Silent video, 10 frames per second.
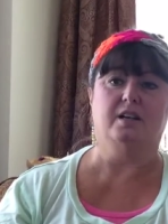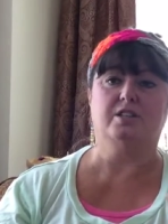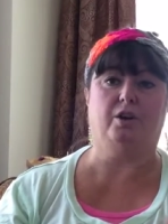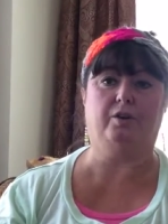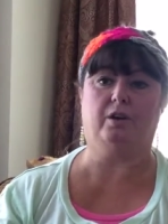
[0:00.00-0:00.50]

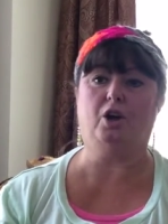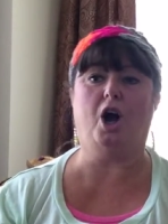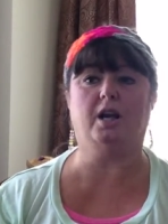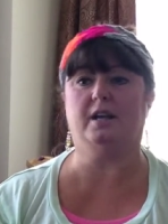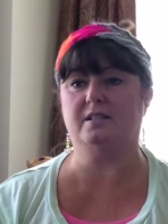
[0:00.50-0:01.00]
So
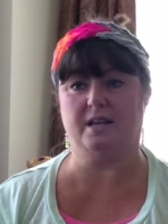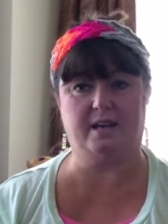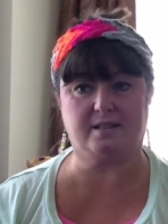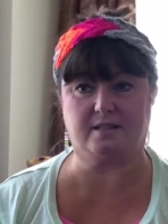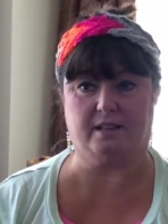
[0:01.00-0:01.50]
cotton is
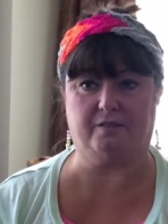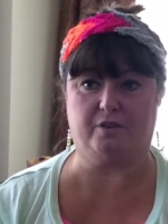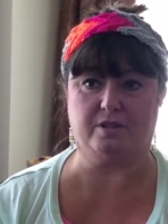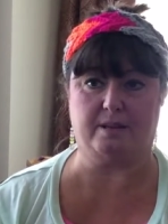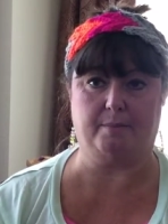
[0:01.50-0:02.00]
excellent for
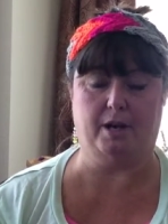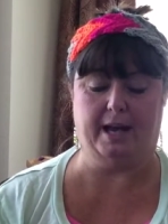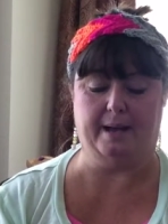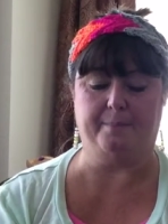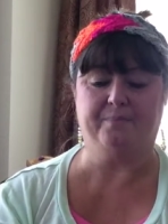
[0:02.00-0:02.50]
a summer
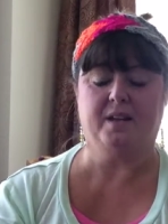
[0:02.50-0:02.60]
hat.